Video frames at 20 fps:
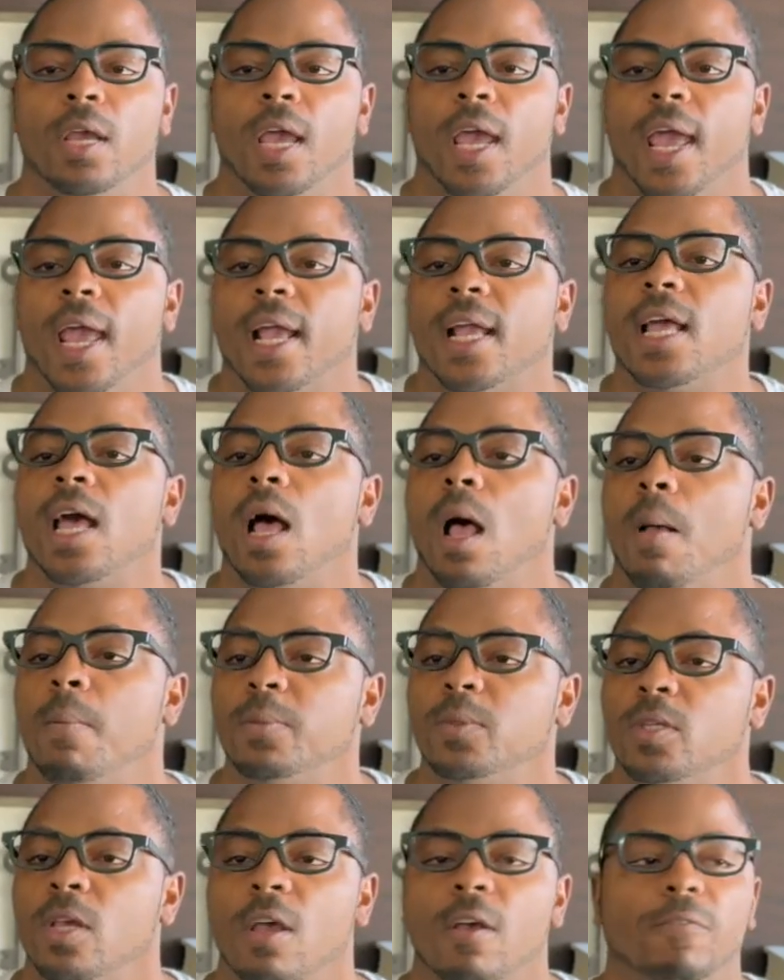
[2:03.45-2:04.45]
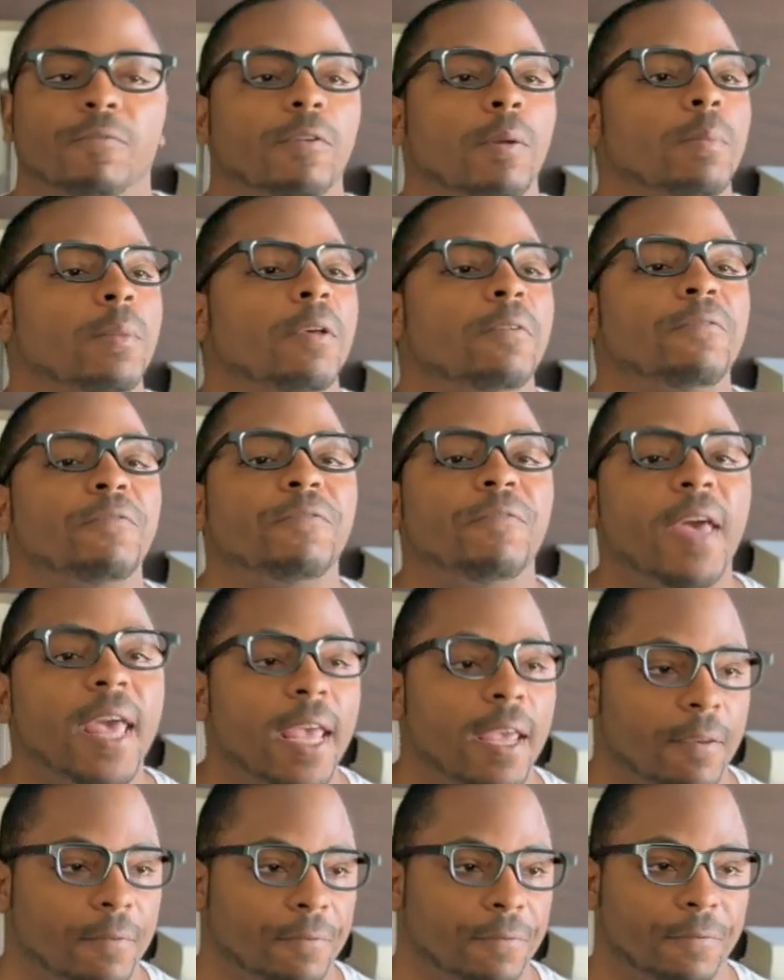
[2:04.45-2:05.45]
It comes from the
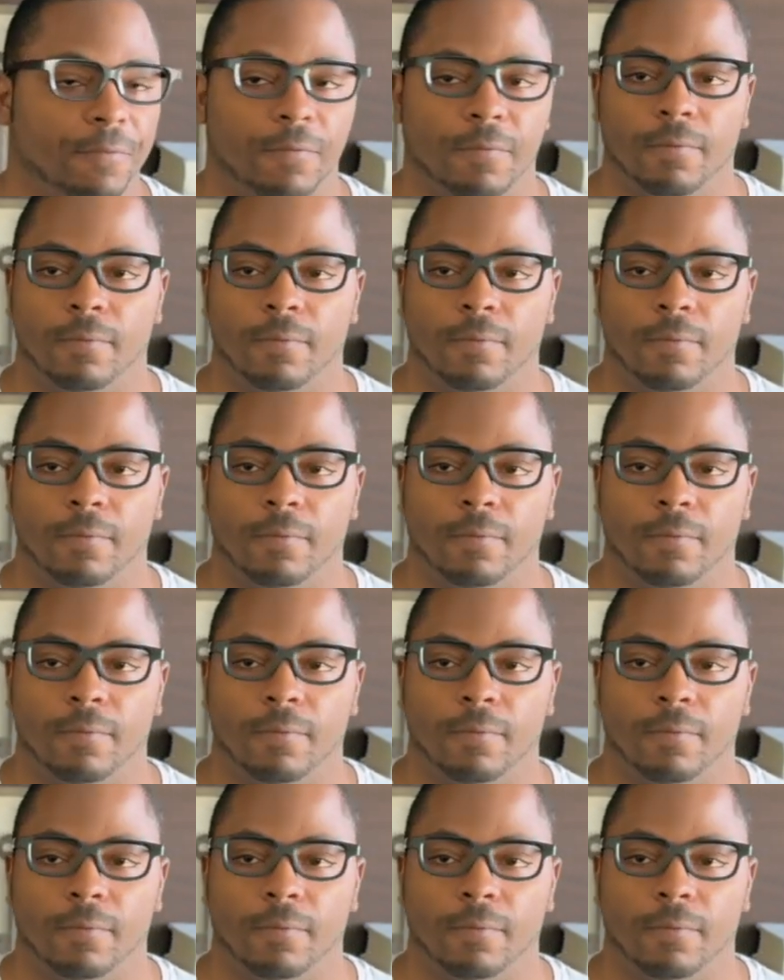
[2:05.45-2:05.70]
faith